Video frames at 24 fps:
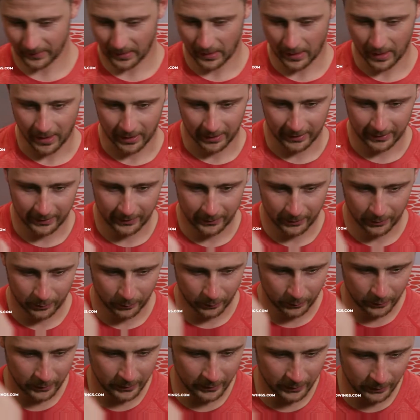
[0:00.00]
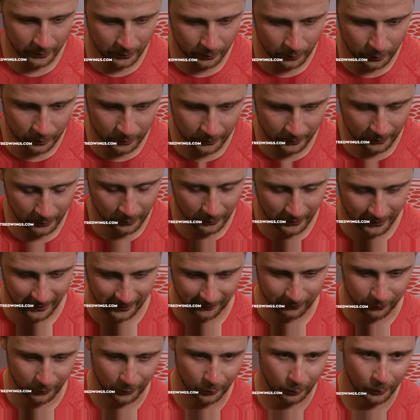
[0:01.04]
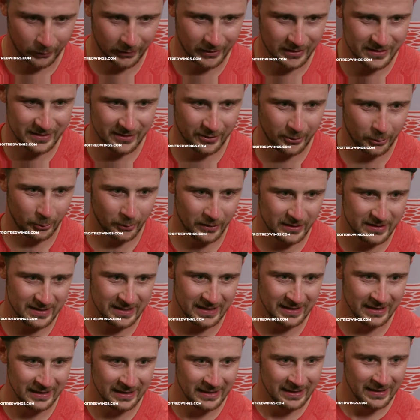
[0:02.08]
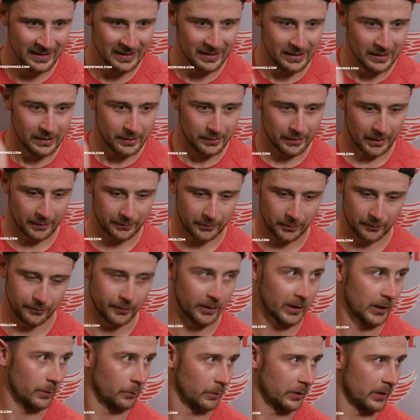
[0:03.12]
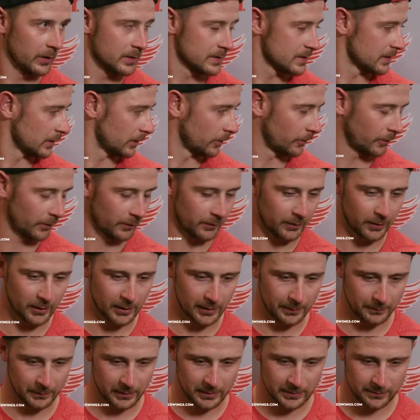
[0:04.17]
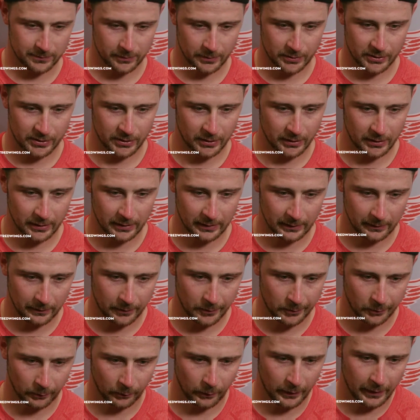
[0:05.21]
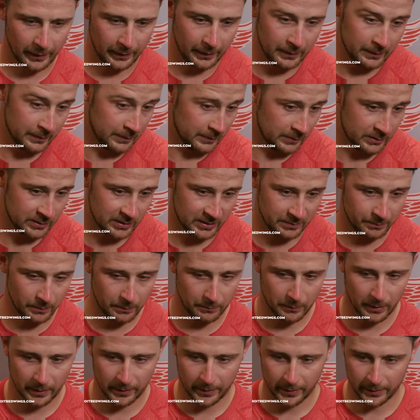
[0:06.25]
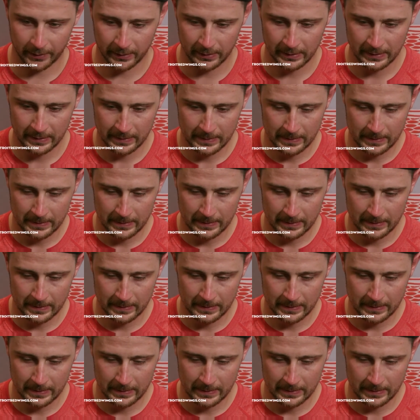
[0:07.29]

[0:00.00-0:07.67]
Yeah, you're looking for a word. It's tough to find it. We didn't start on the time, that's for sure. And it's just been better.